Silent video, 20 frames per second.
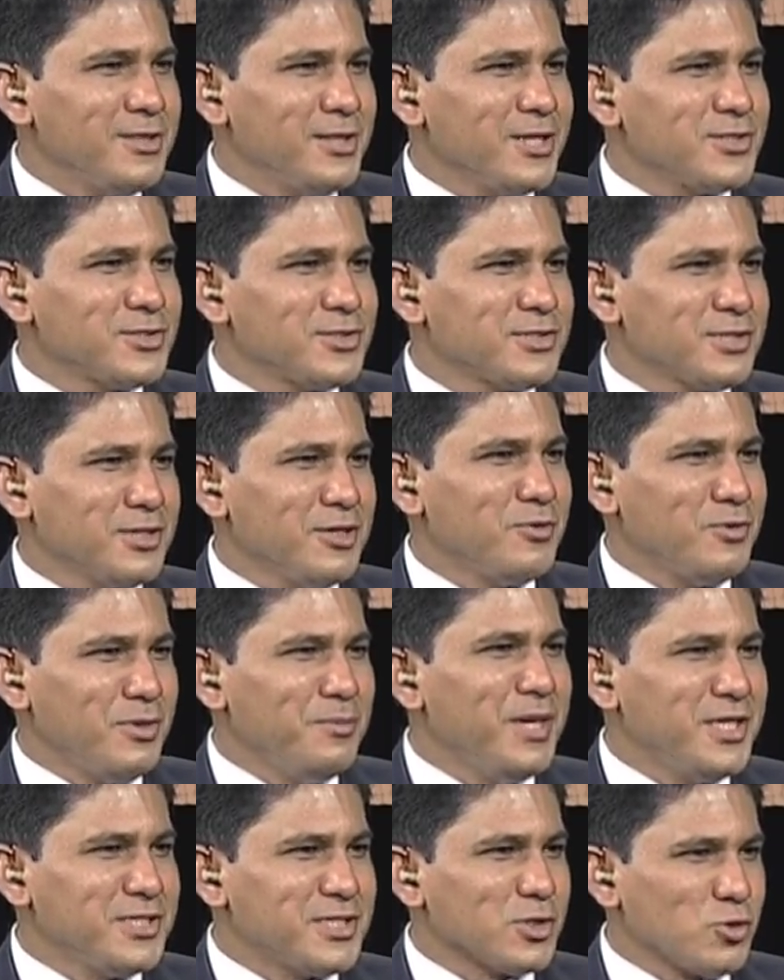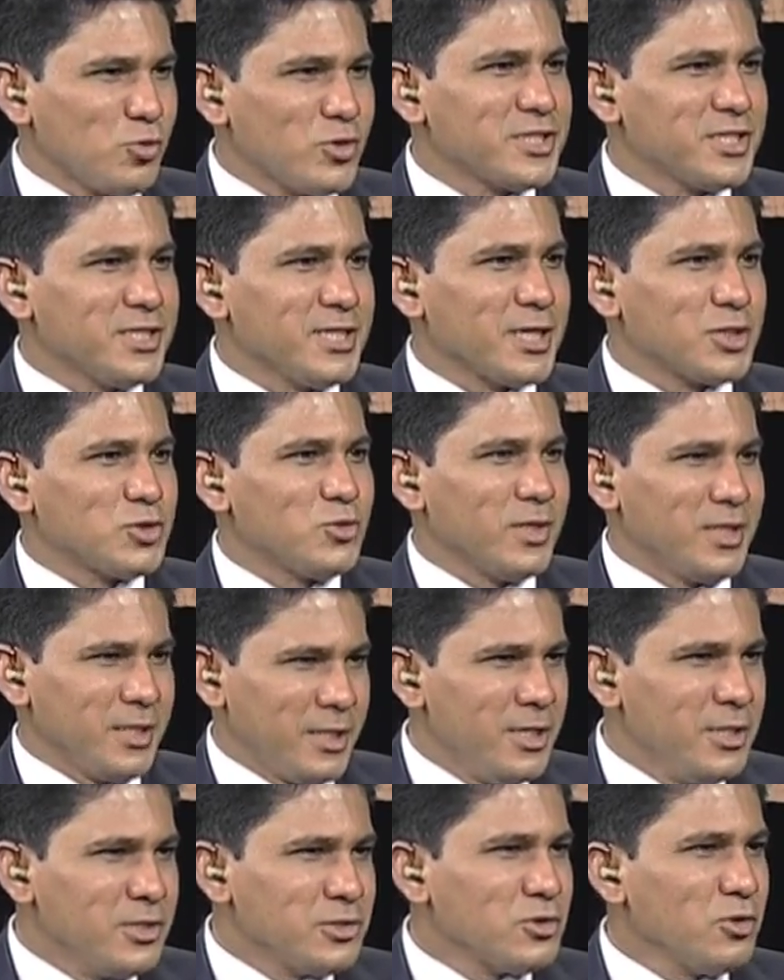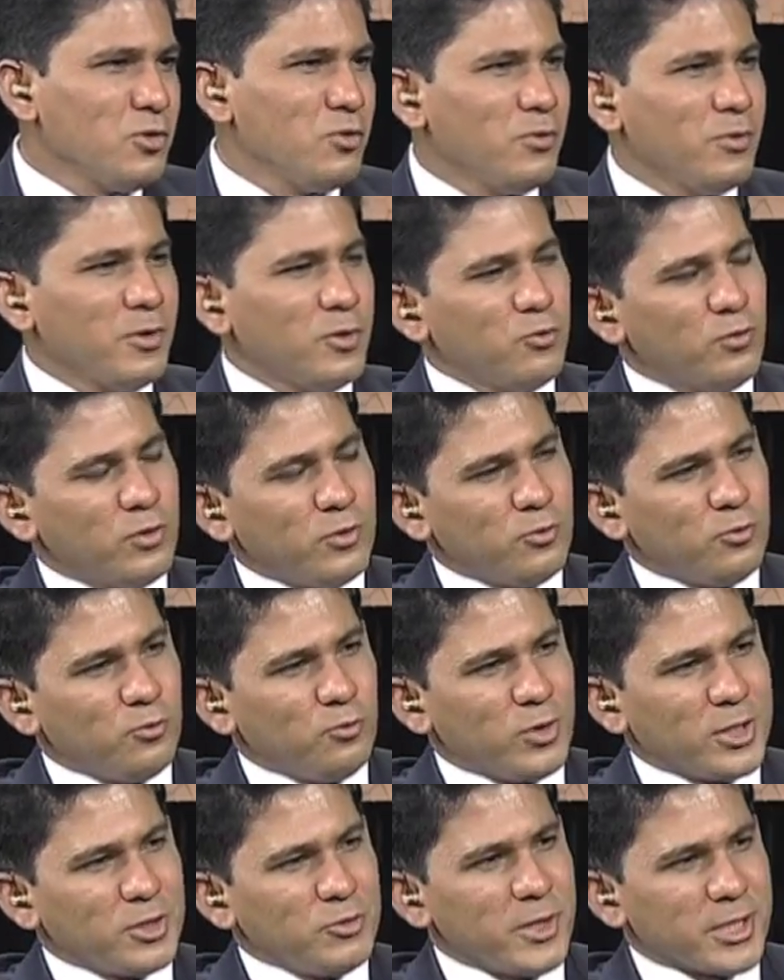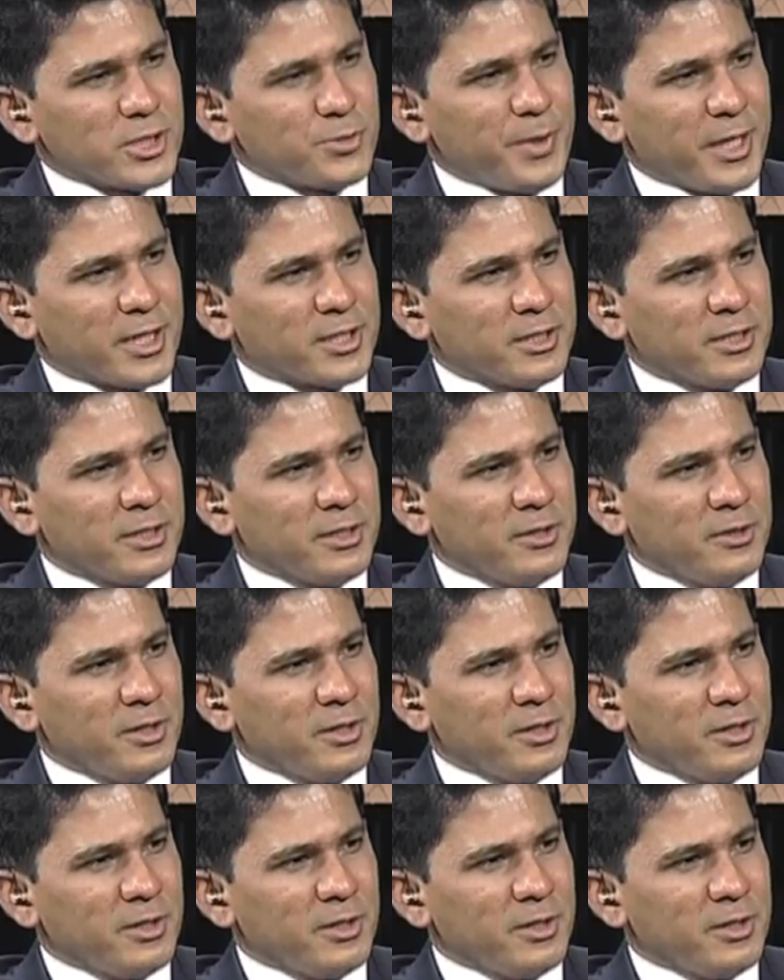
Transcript: That remains a question actually. So what do you expect